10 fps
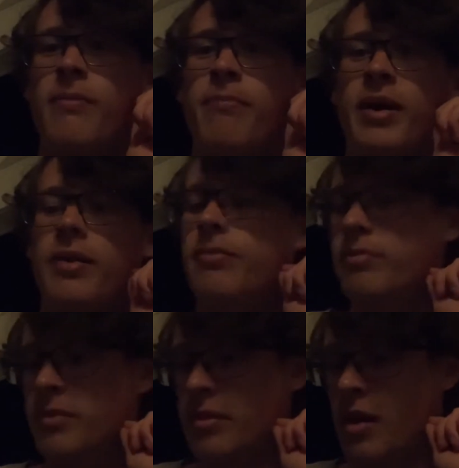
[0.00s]
But
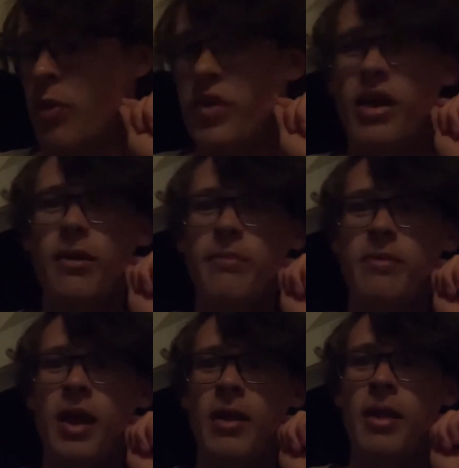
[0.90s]
we're there,
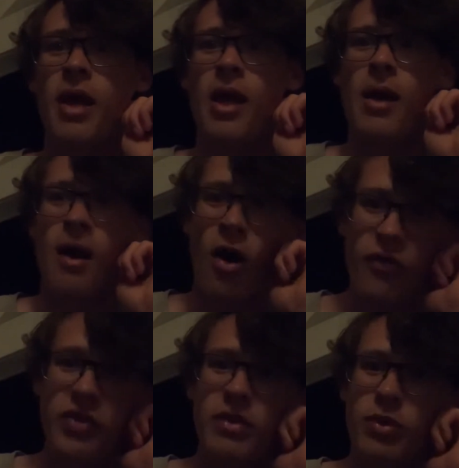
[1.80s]
and
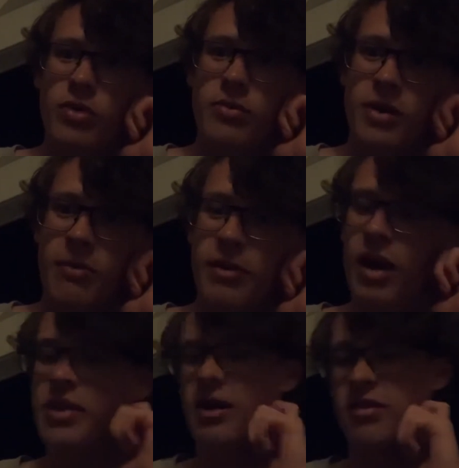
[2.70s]
hopefully we'll get
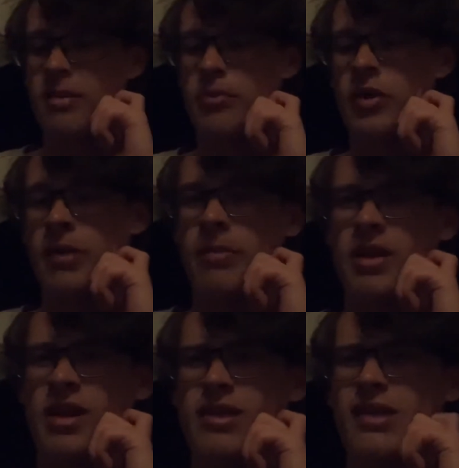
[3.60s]
beyond there at some point. But
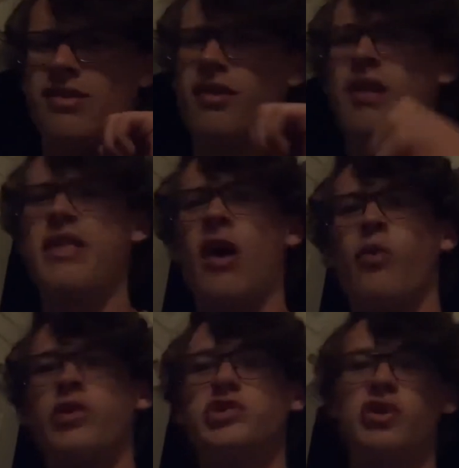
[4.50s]
again, that is on a
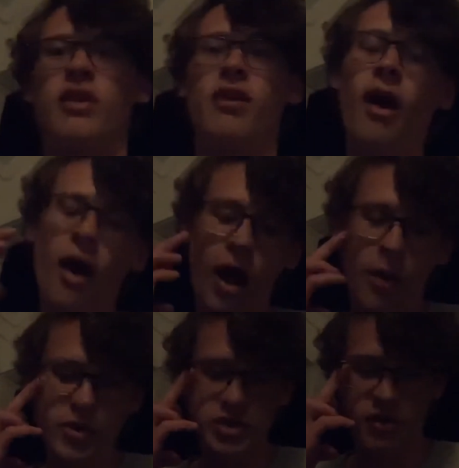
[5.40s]
downward trend,
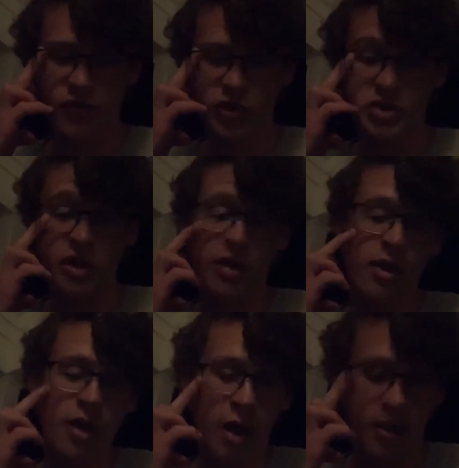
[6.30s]
which is unfortunate.
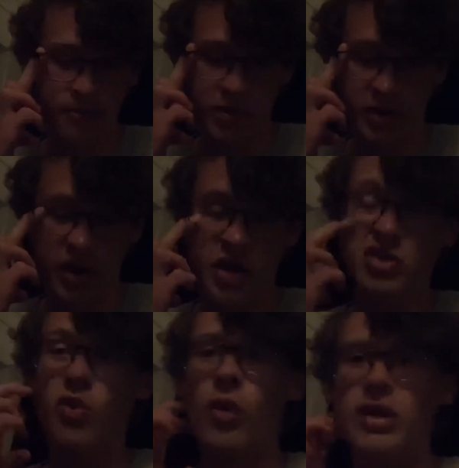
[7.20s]
But our
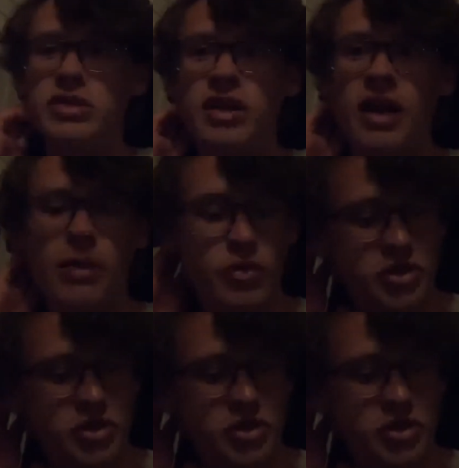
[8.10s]
actual watch time, which